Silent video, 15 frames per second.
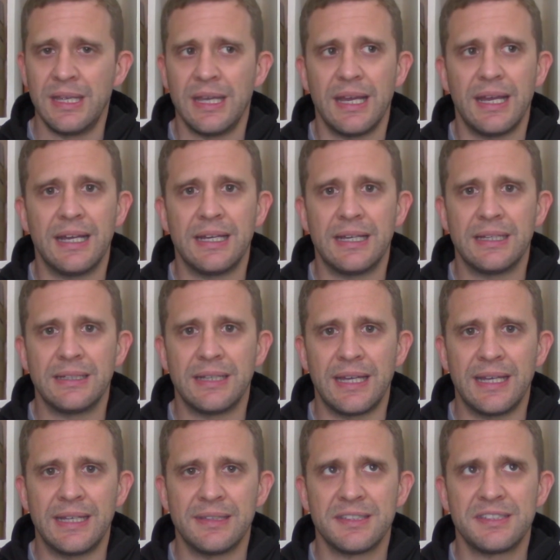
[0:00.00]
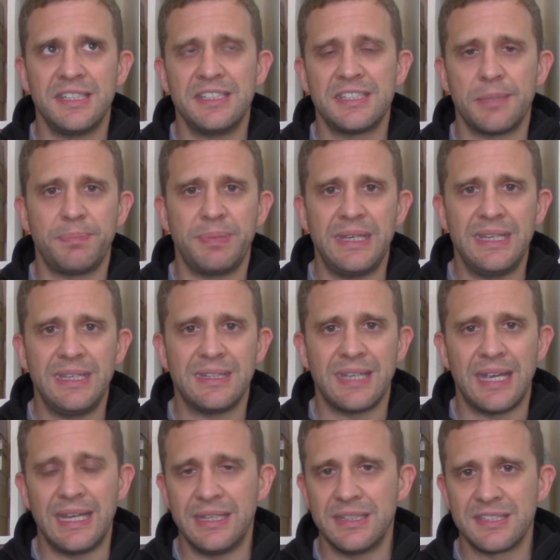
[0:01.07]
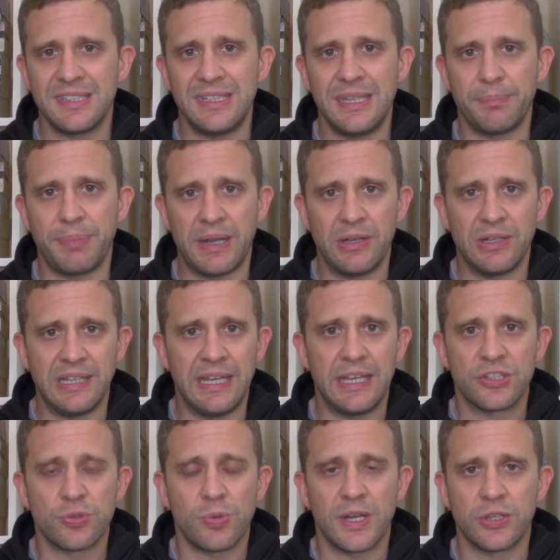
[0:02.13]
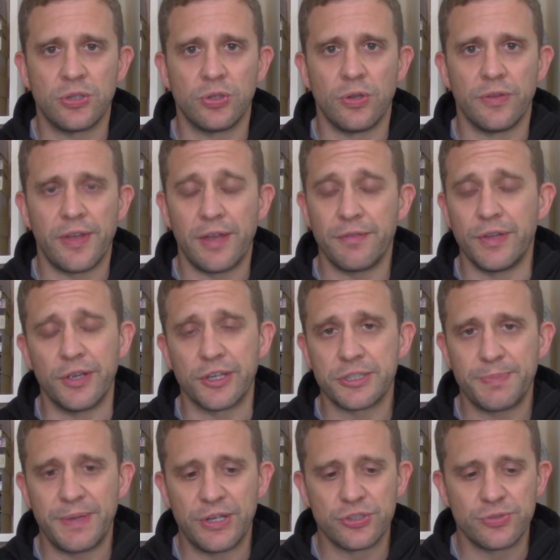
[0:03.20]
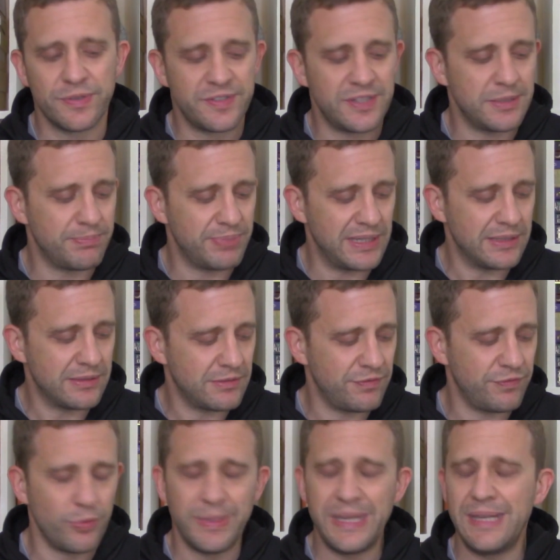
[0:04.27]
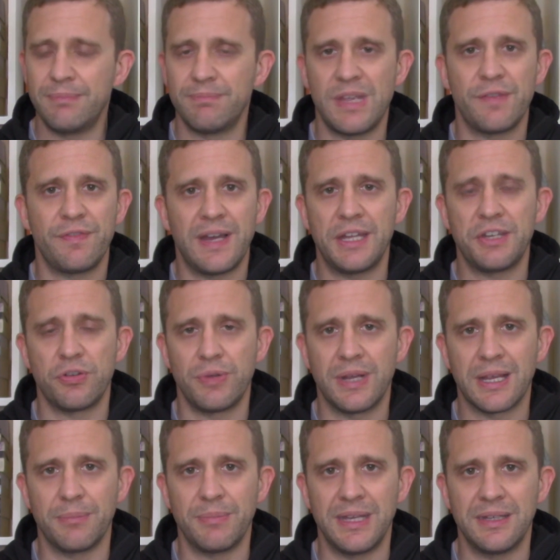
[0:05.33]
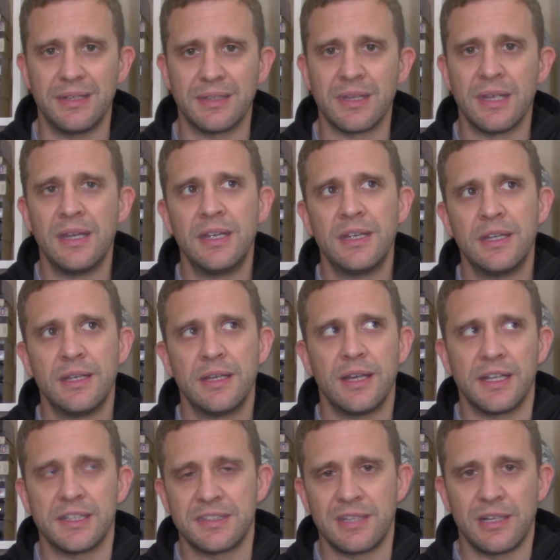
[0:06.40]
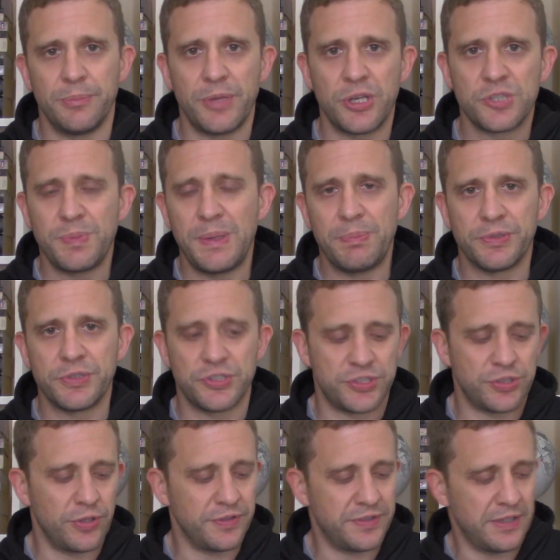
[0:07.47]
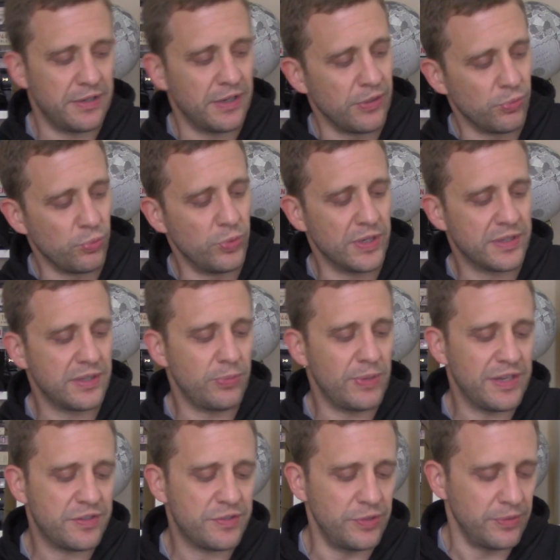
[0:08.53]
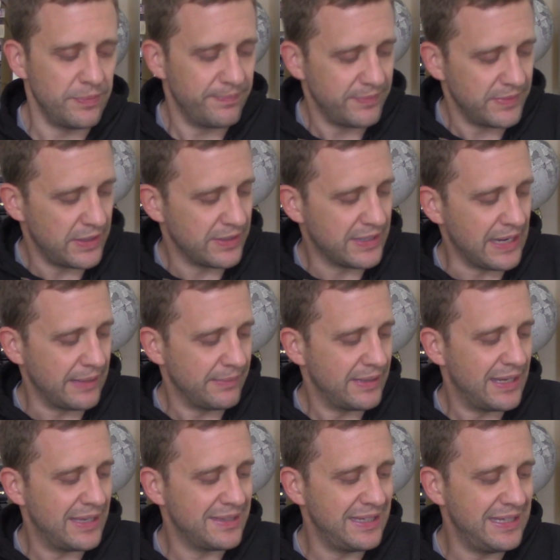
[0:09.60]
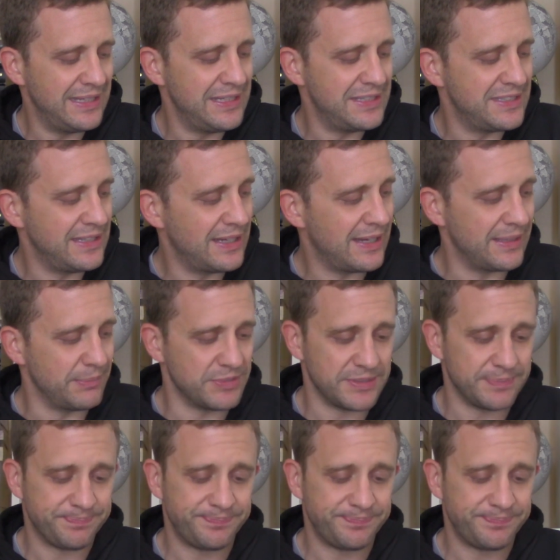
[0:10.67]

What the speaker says: And the CZP-10C apparently is quite good, although I have no experience with it. But for me, if I had to recommend it, I'd tell most people to start there and work their way through. Okay, other EDC items.